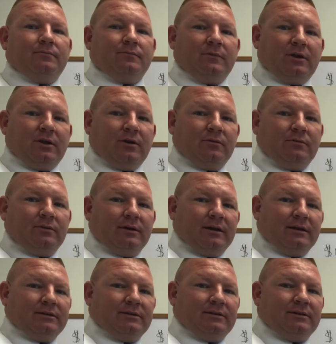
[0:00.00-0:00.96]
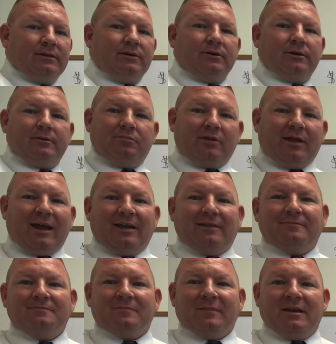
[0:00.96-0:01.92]
you know, it's still a good plan.
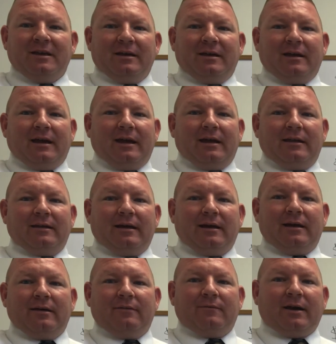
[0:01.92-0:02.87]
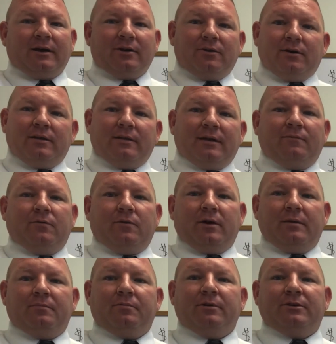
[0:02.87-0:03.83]
And if I can do anything for
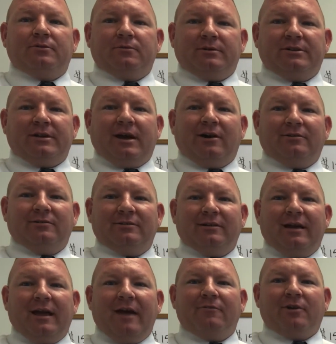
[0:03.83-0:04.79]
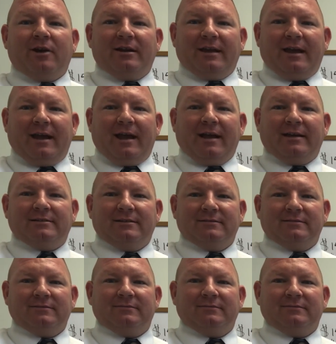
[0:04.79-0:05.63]
you, please reach out. Have a great day, guys.